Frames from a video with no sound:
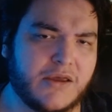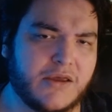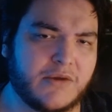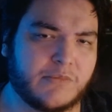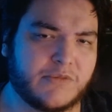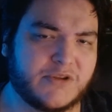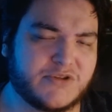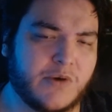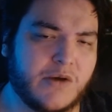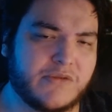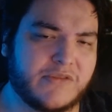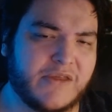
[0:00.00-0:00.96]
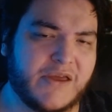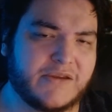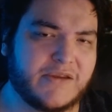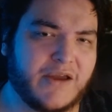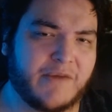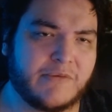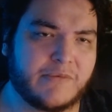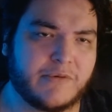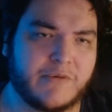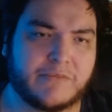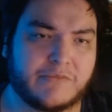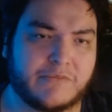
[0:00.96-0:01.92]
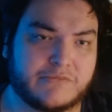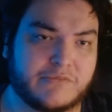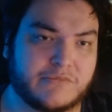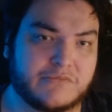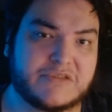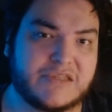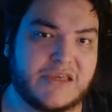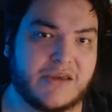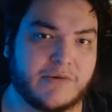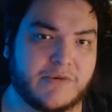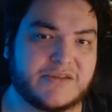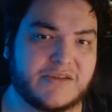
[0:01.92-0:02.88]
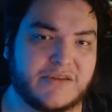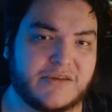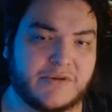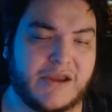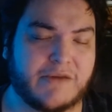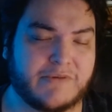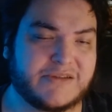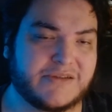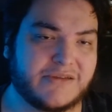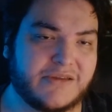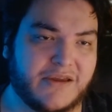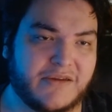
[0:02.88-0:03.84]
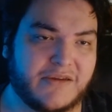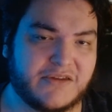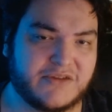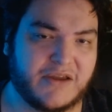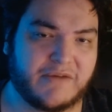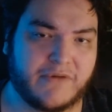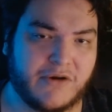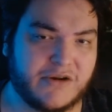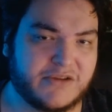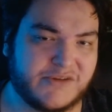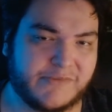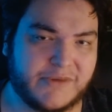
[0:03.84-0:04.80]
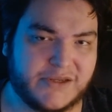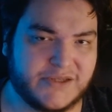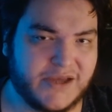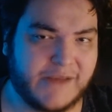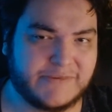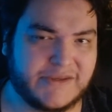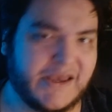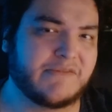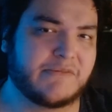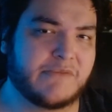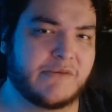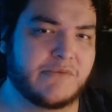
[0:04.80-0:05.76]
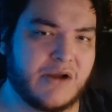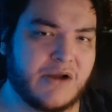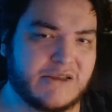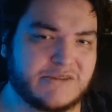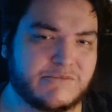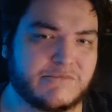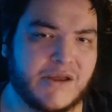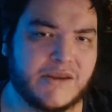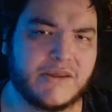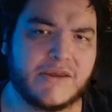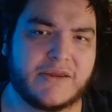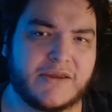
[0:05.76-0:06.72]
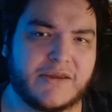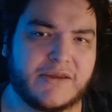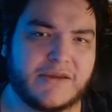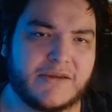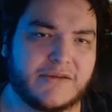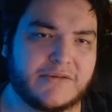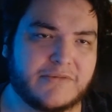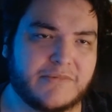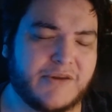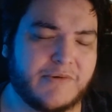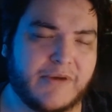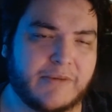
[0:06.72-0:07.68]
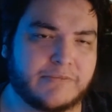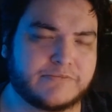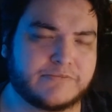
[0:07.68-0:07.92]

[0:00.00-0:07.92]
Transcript: This quote that I remember seeing recently, well, not recently, I've heard it so many times I have it memorized, but anyway,